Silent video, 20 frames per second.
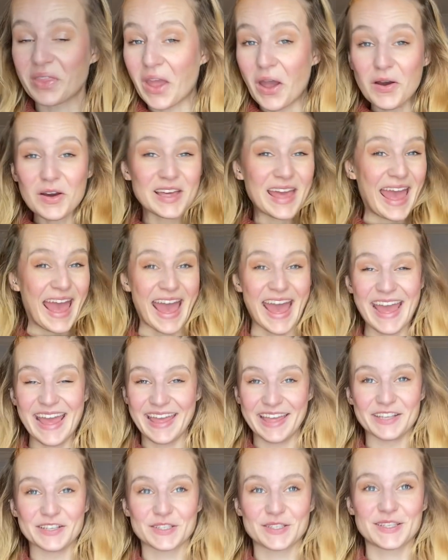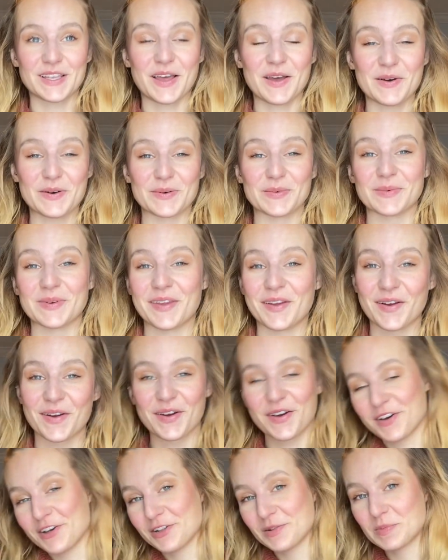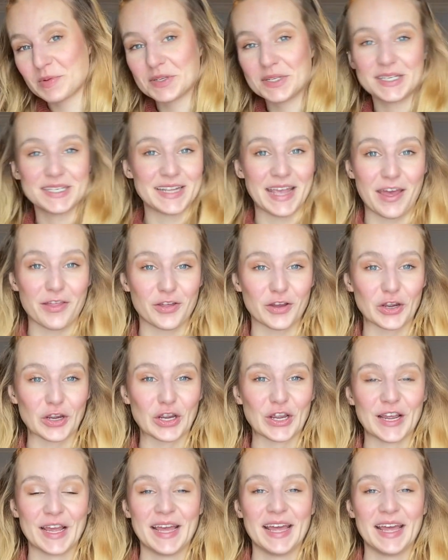Okay, so we are all put together.